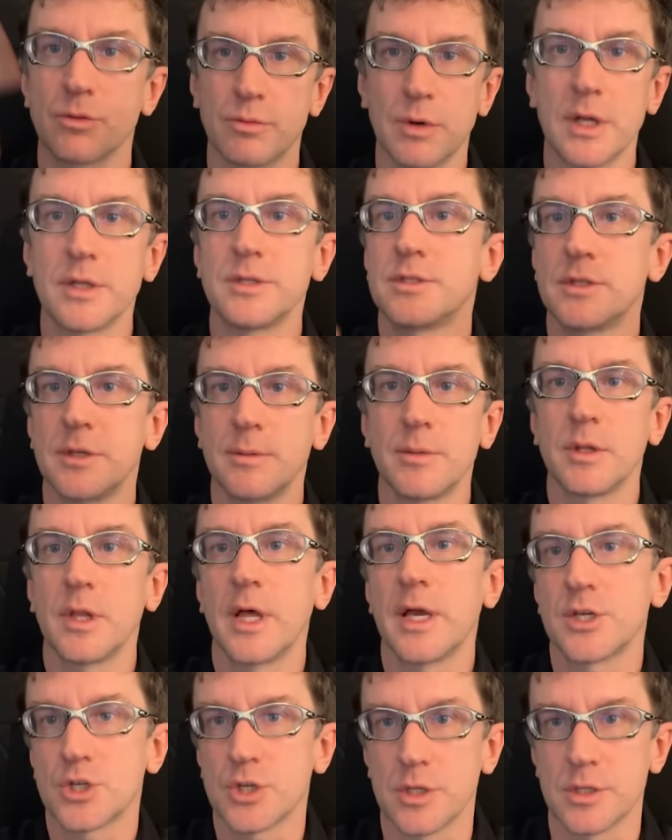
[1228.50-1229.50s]
to run
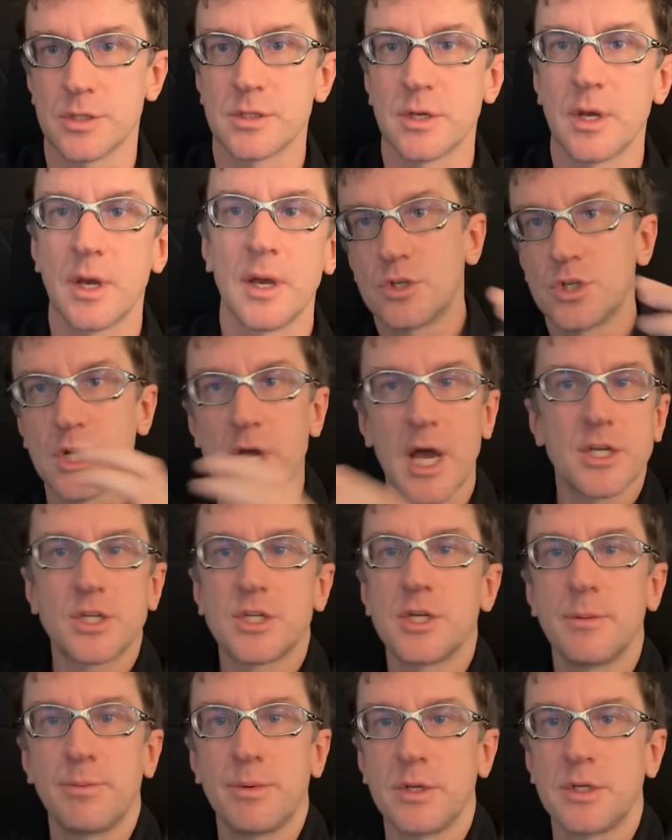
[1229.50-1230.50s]
simulations.
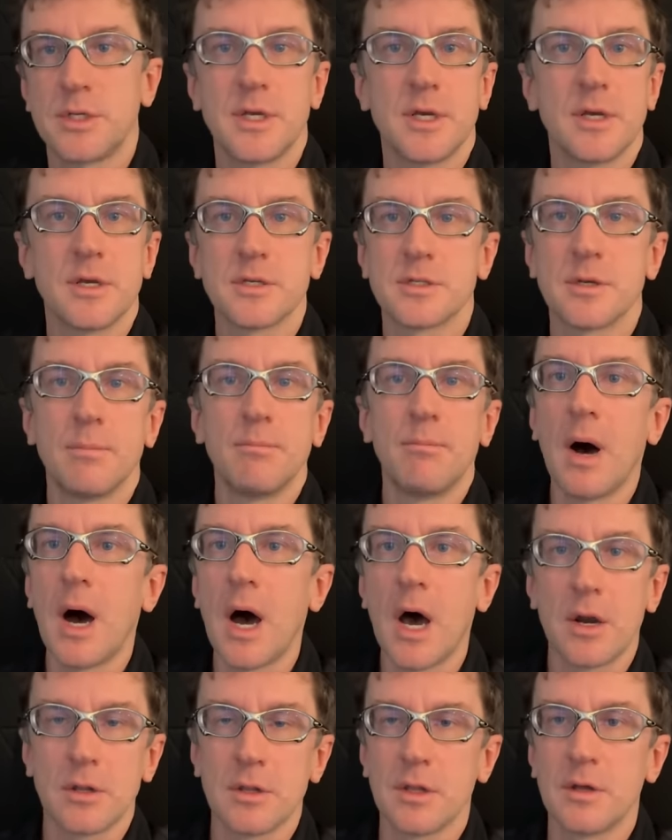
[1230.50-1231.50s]
ChatGPT is a
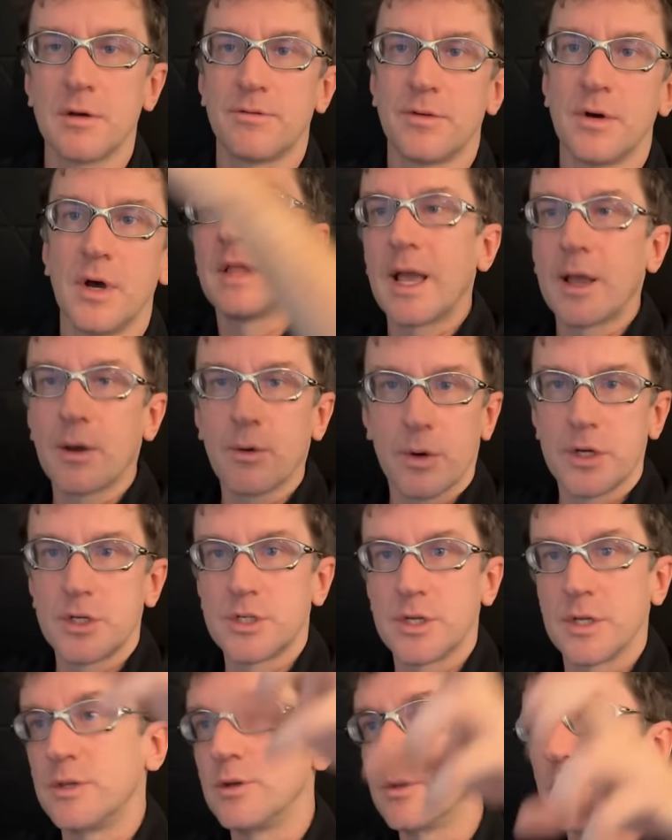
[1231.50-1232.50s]
model of
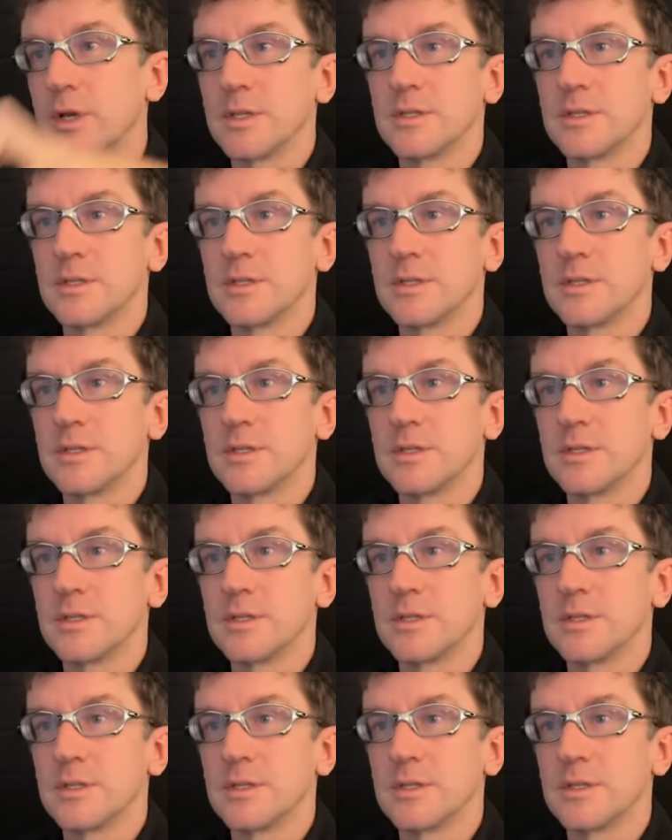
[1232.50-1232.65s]
language, and you